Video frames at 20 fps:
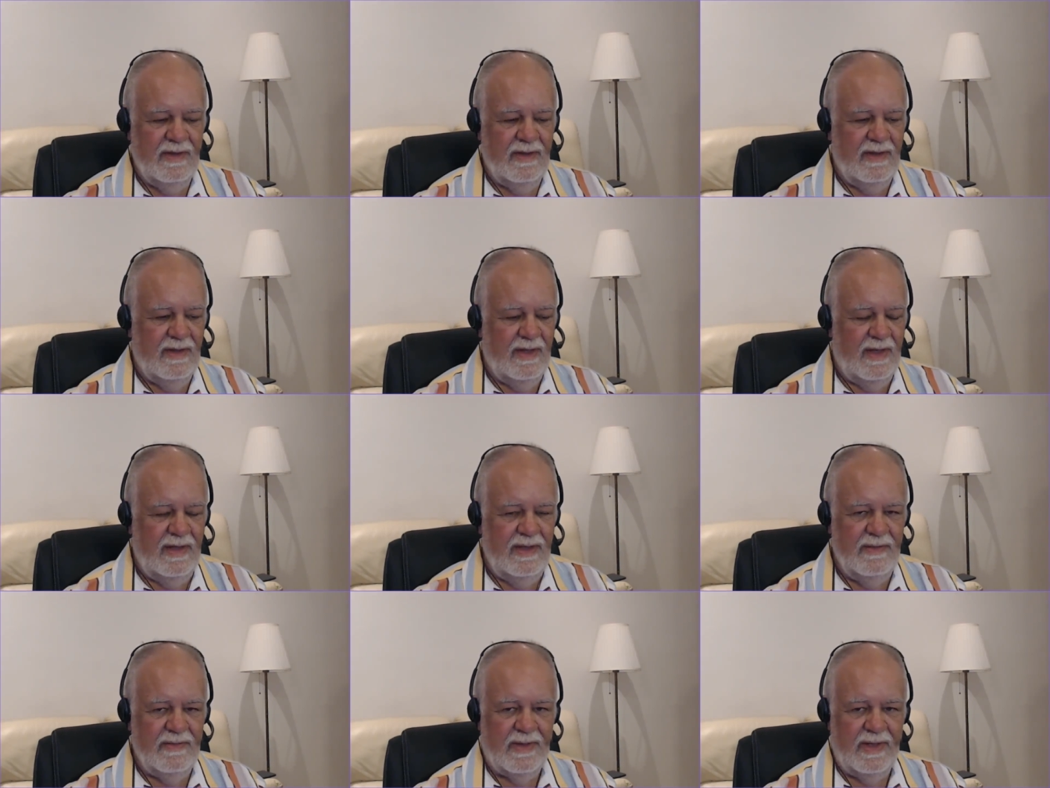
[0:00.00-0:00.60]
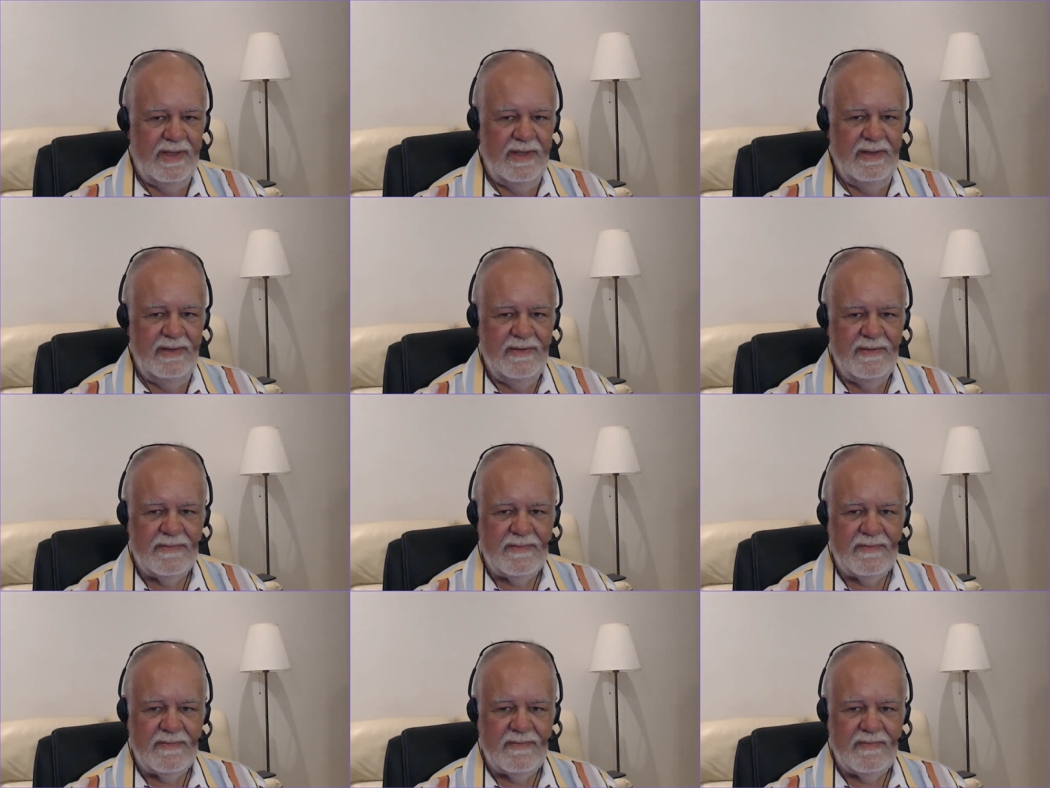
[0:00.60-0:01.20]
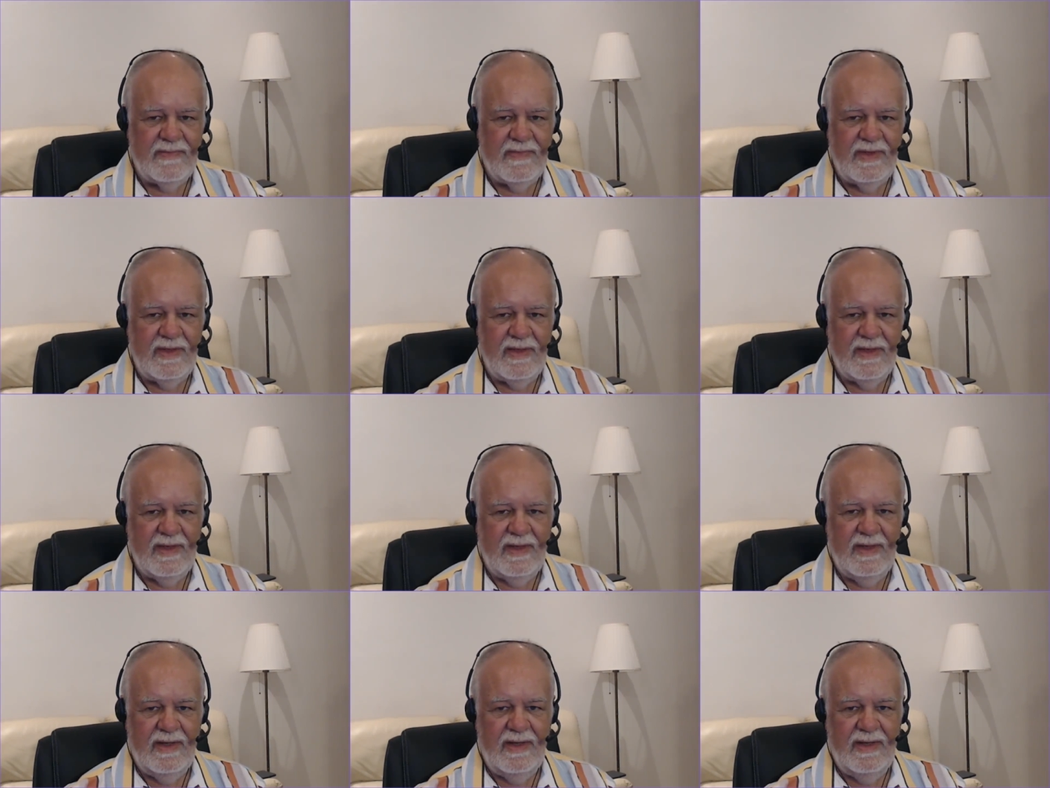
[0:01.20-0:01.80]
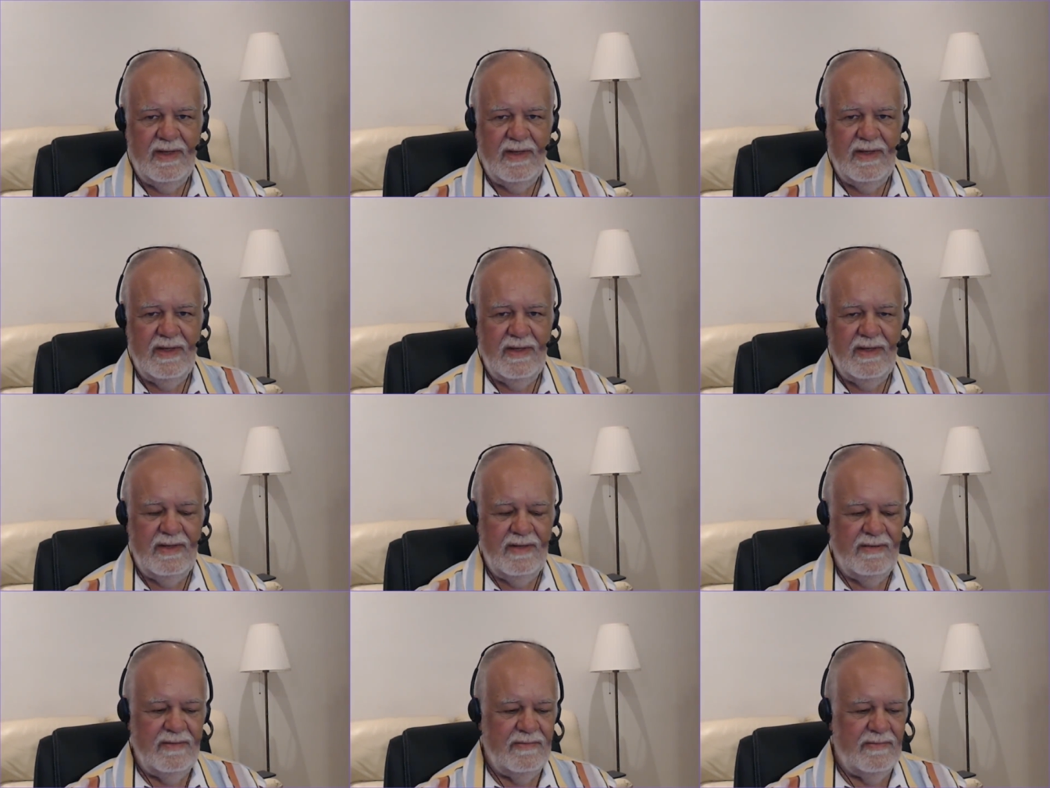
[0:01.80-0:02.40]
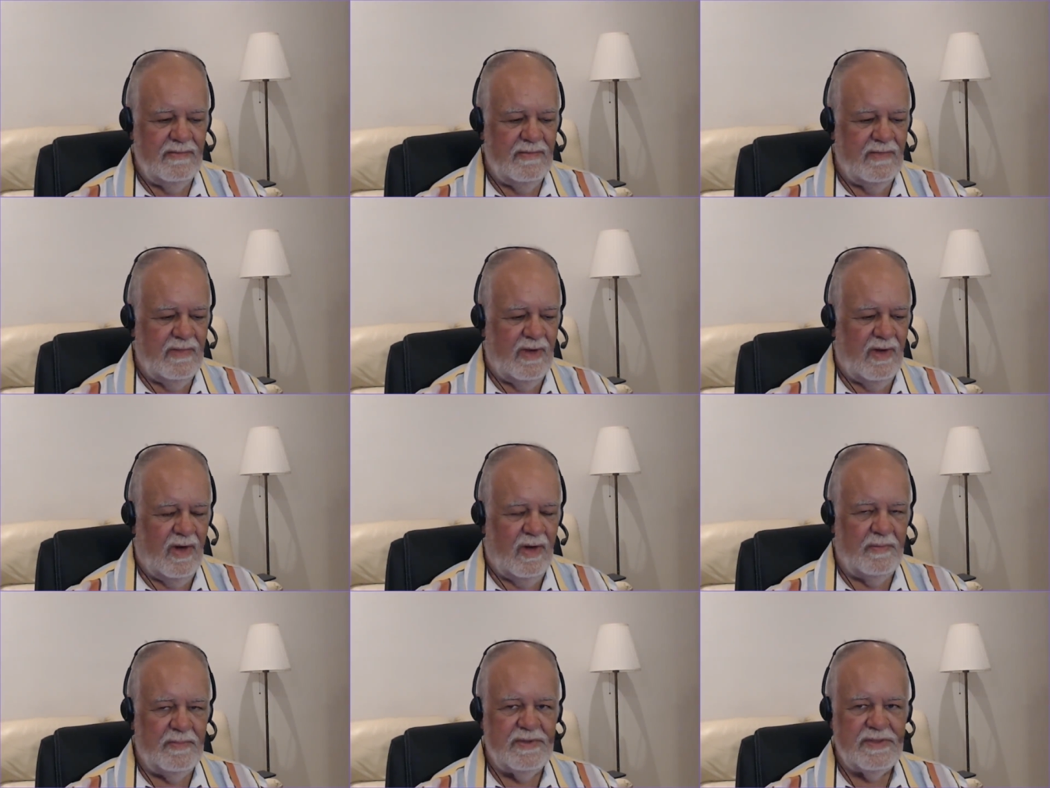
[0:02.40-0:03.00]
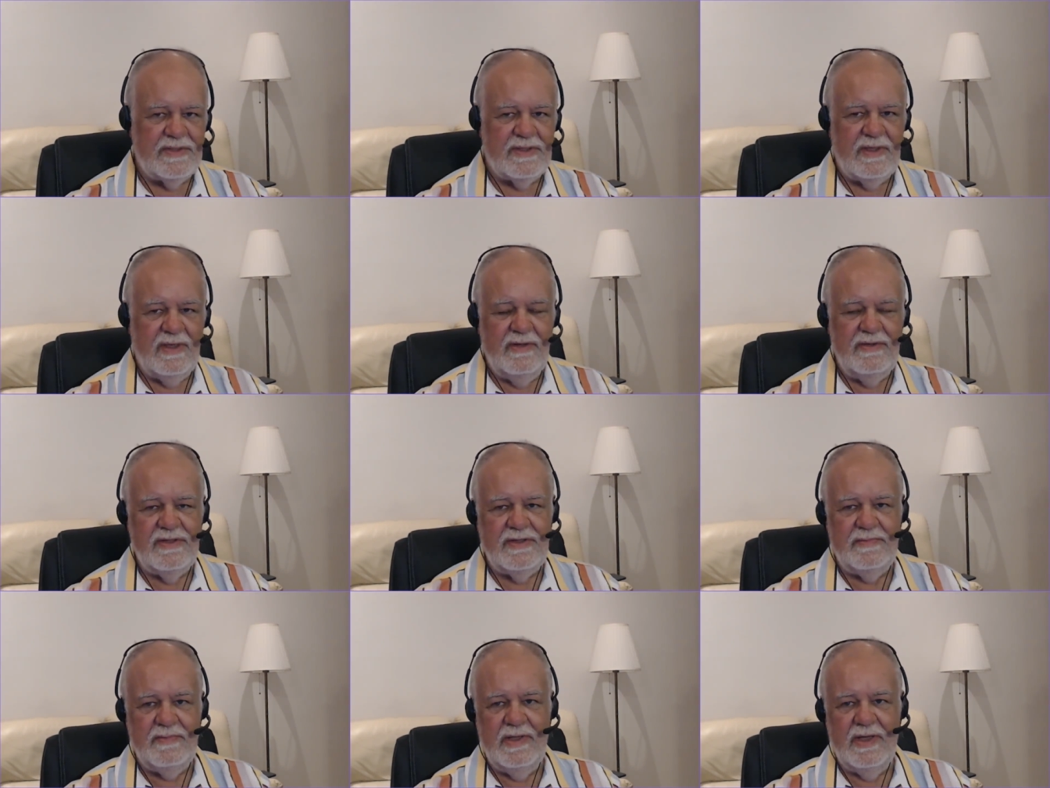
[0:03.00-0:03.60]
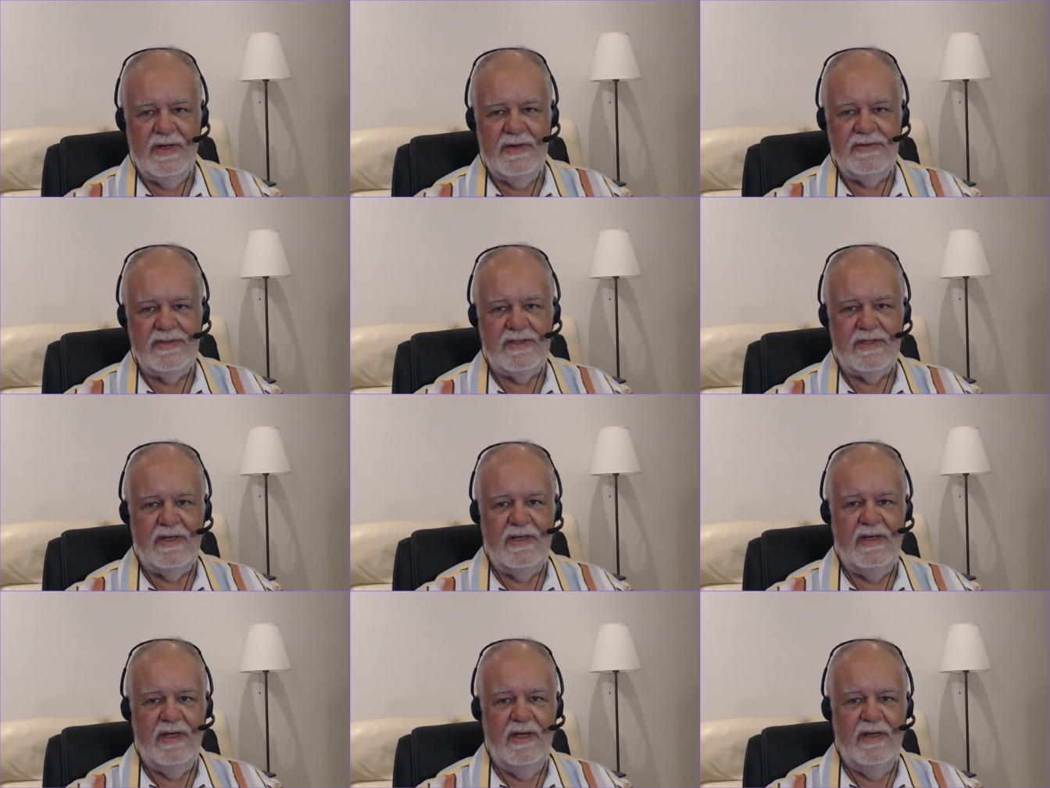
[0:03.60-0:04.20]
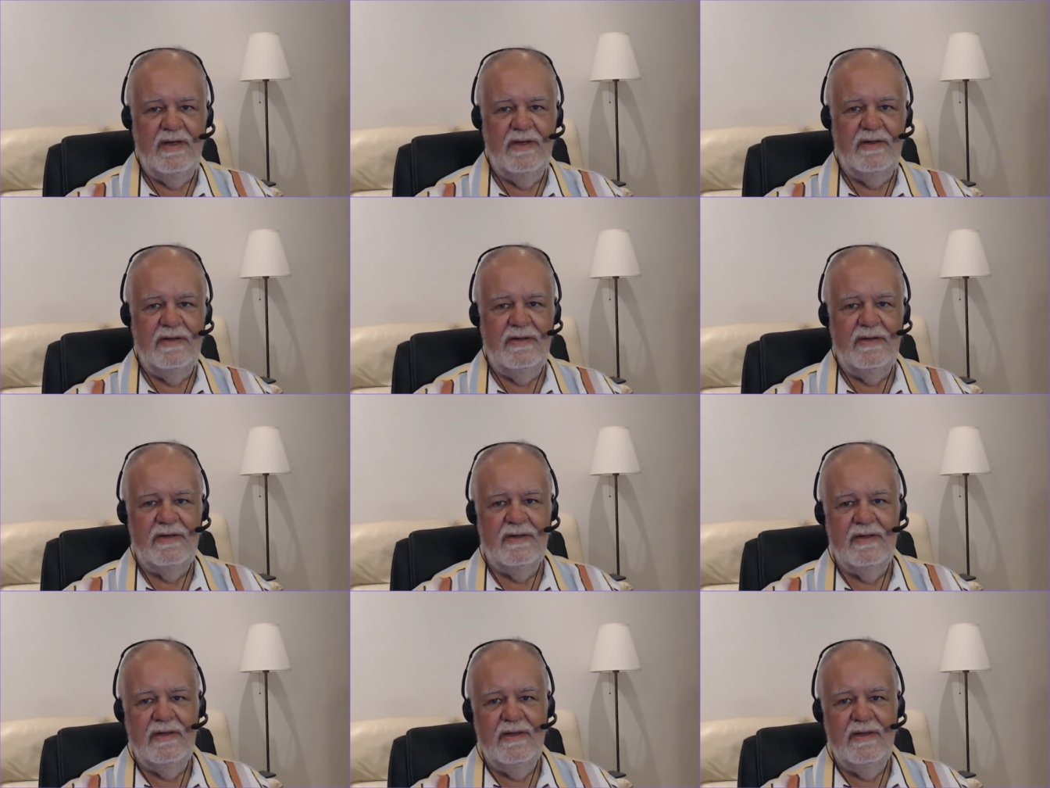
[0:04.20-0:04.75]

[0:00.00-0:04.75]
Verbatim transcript: Anyway, Hobbes and Spinoza, and